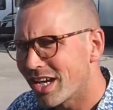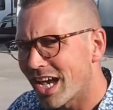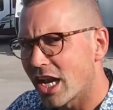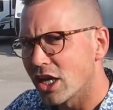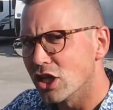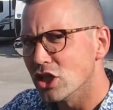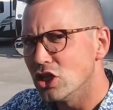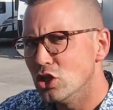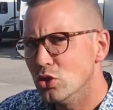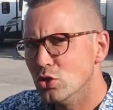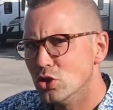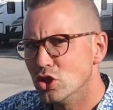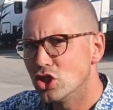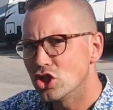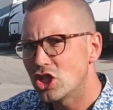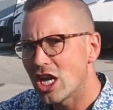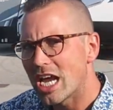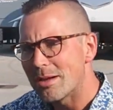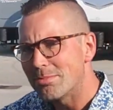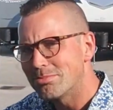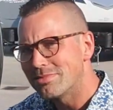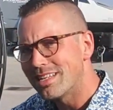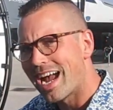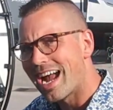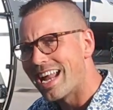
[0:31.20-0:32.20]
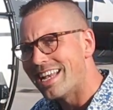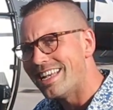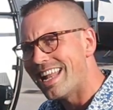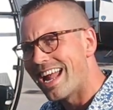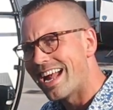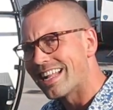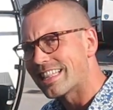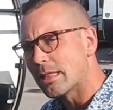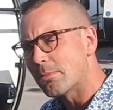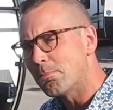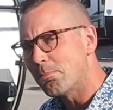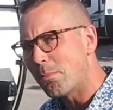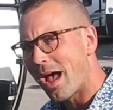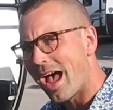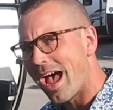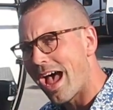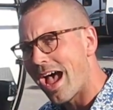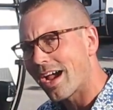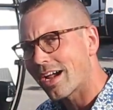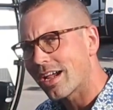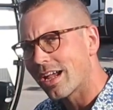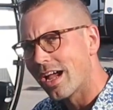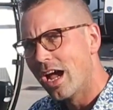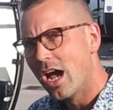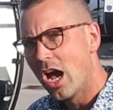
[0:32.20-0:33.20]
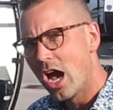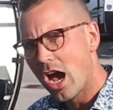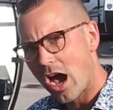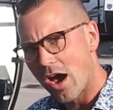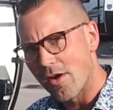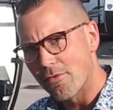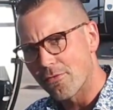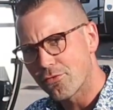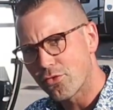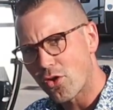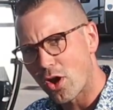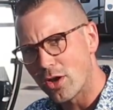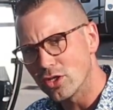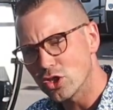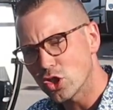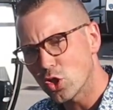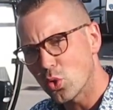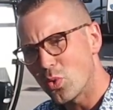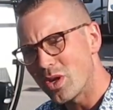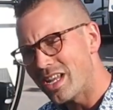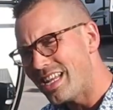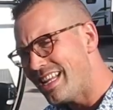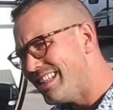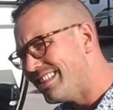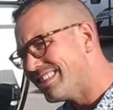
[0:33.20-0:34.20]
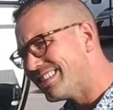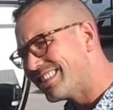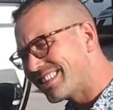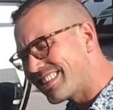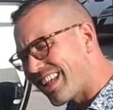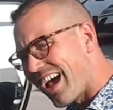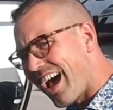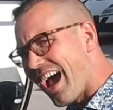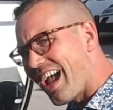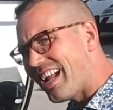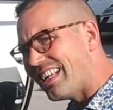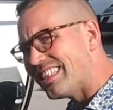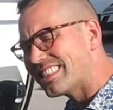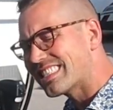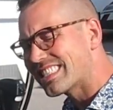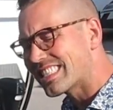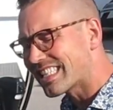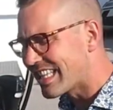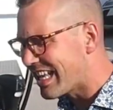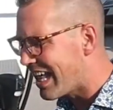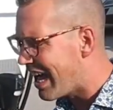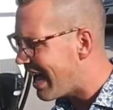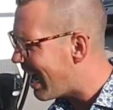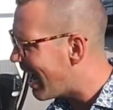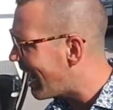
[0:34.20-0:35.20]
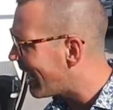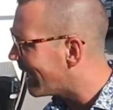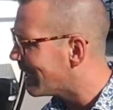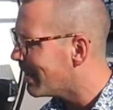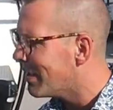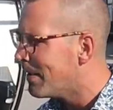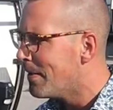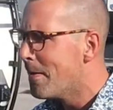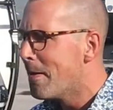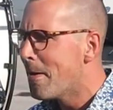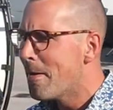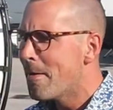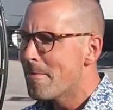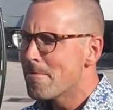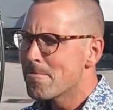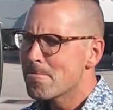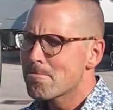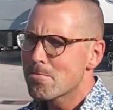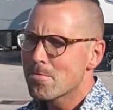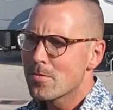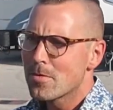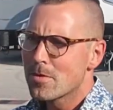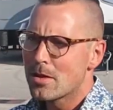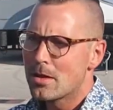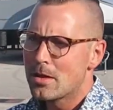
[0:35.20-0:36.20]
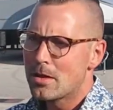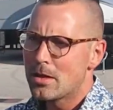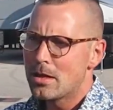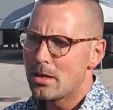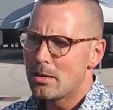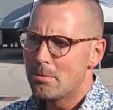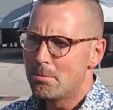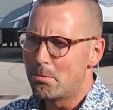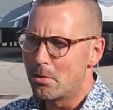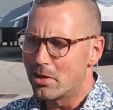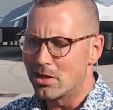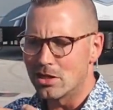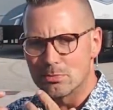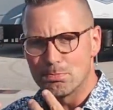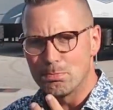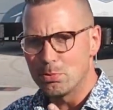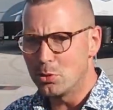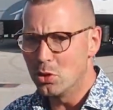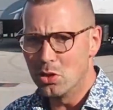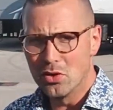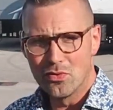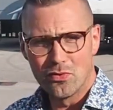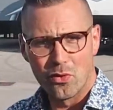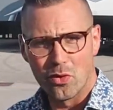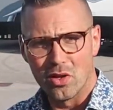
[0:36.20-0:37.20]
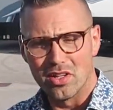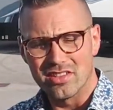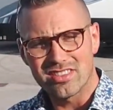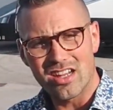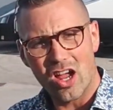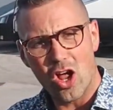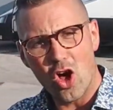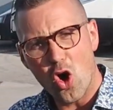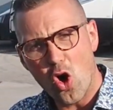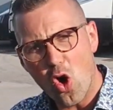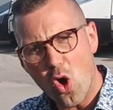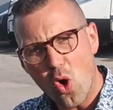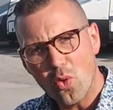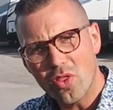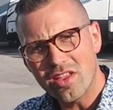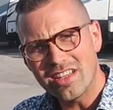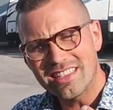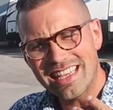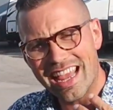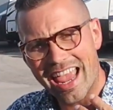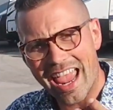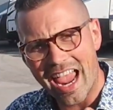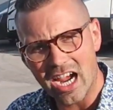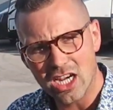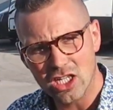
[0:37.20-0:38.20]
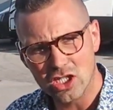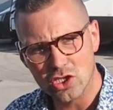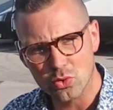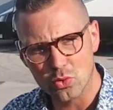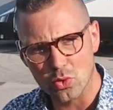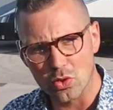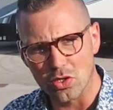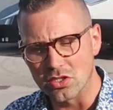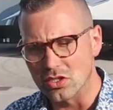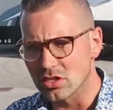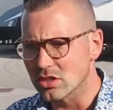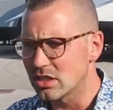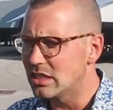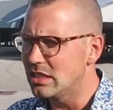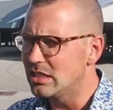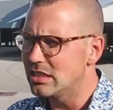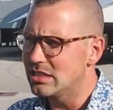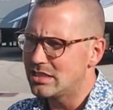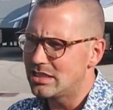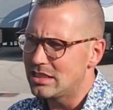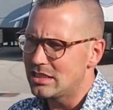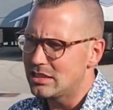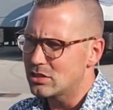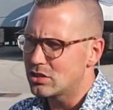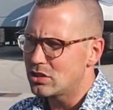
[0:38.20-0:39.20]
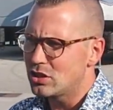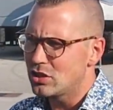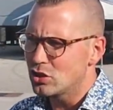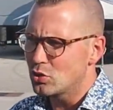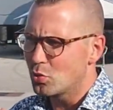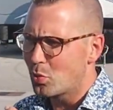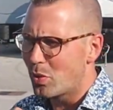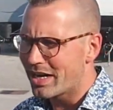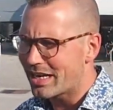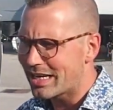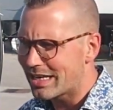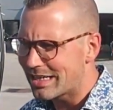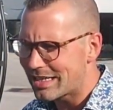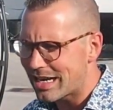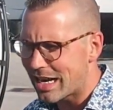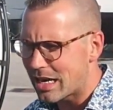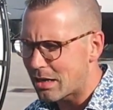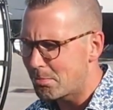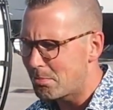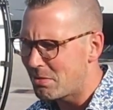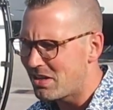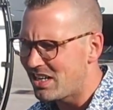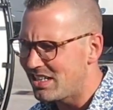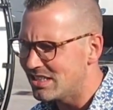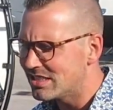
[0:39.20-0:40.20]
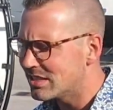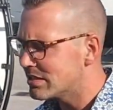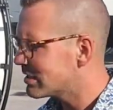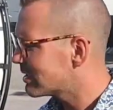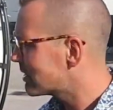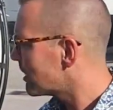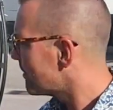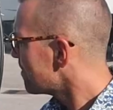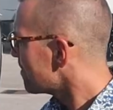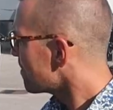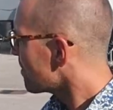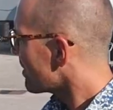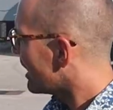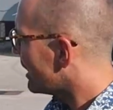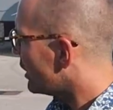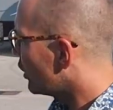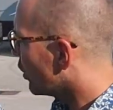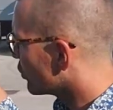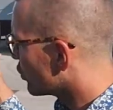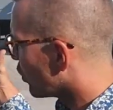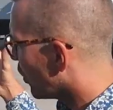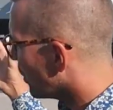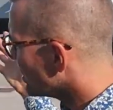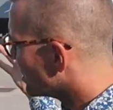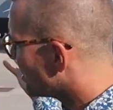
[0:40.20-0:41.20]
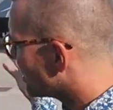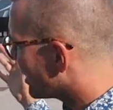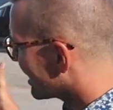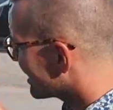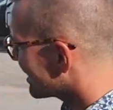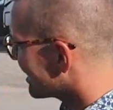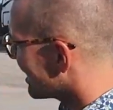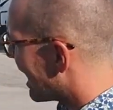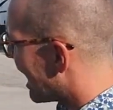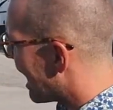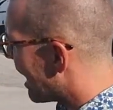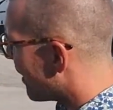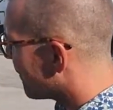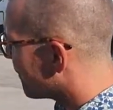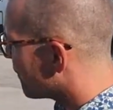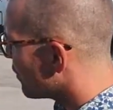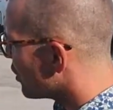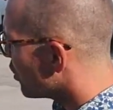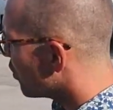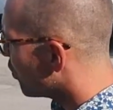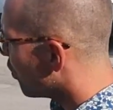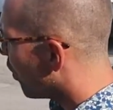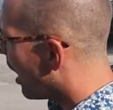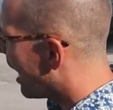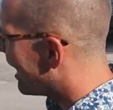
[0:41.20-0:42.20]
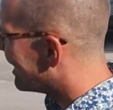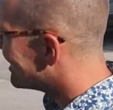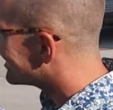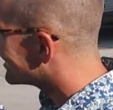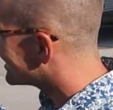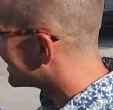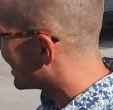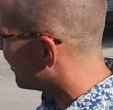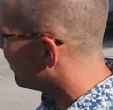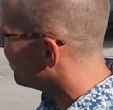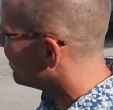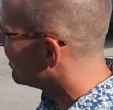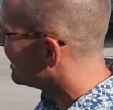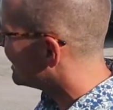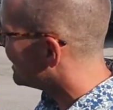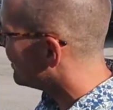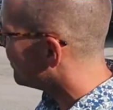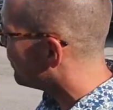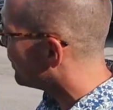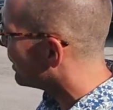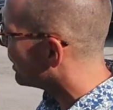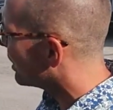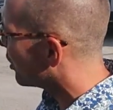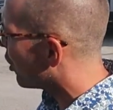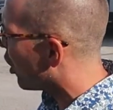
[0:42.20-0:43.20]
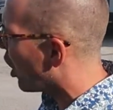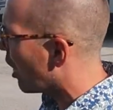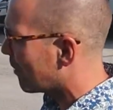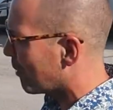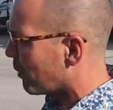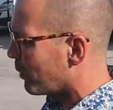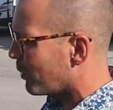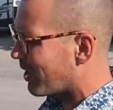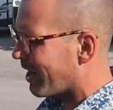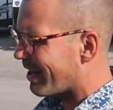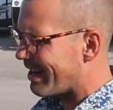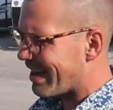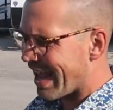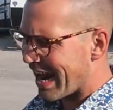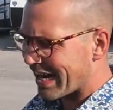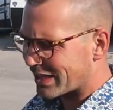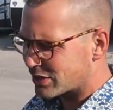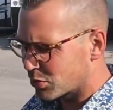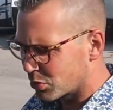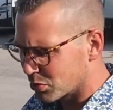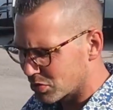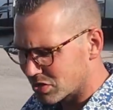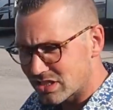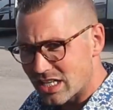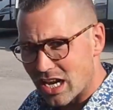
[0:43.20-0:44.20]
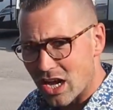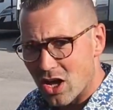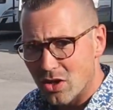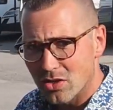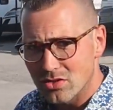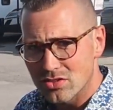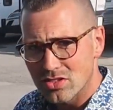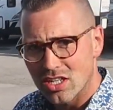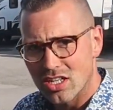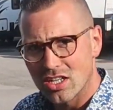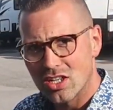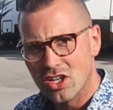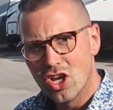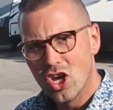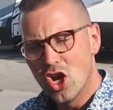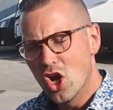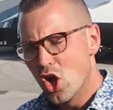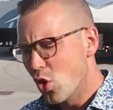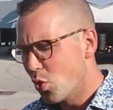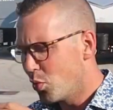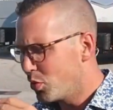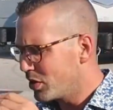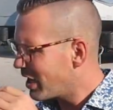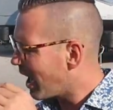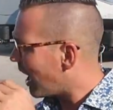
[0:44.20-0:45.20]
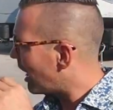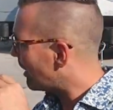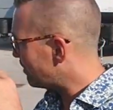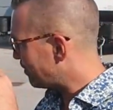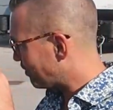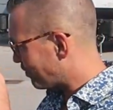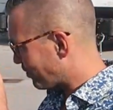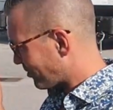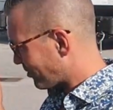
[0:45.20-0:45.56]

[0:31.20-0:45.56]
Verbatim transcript: We got a U-shaped dinette at the back, a front queen, side slide. But it's beautiful. It's got all these extras, these these these wicked kind of pieces. You know, it's only six and a half feet wide, 17 feet long. But we got an exoskeleton. We got